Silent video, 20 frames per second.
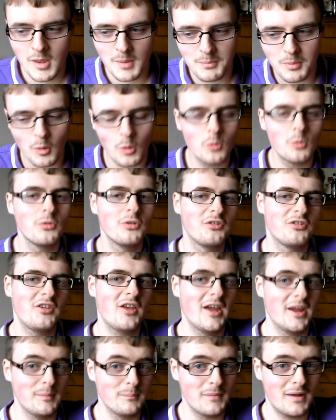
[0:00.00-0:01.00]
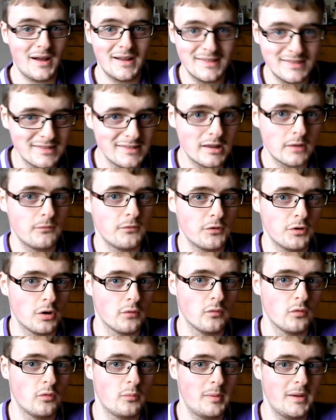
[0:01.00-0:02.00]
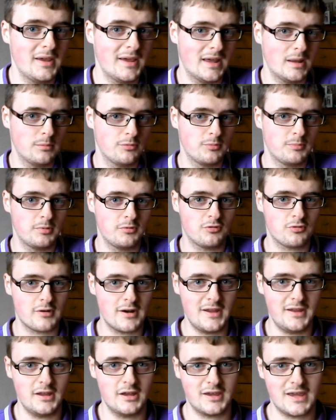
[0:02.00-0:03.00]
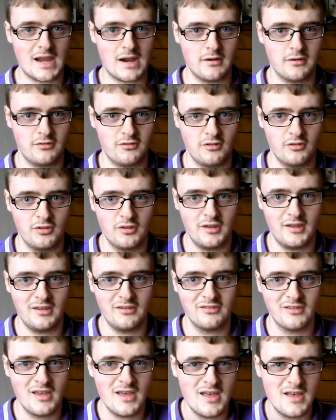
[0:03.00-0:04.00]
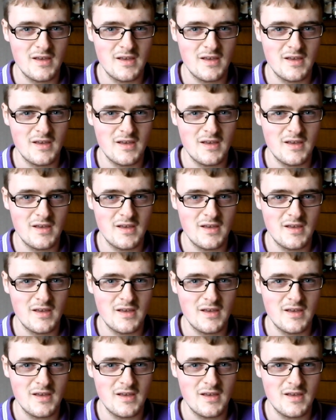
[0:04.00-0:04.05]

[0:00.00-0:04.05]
But all the same, I love the novel for being able to portray a character that is